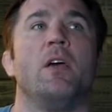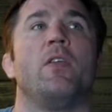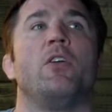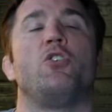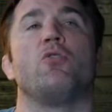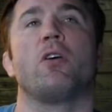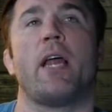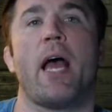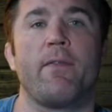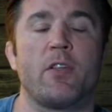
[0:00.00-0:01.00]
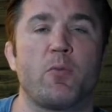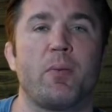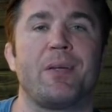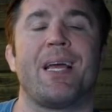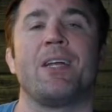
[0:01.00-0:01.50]
that you could have this
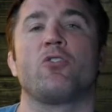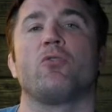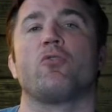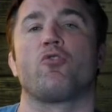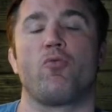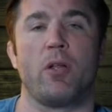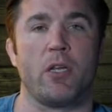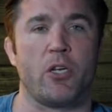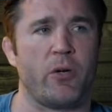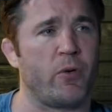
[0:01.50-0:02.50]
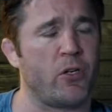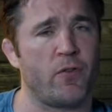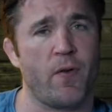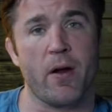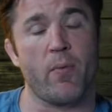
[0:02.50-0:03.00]
potential trilogy, which
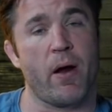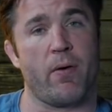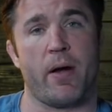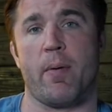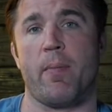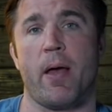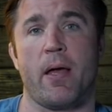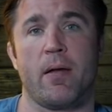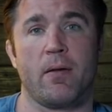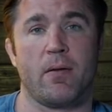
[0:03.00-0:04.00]
is very rare in MMA.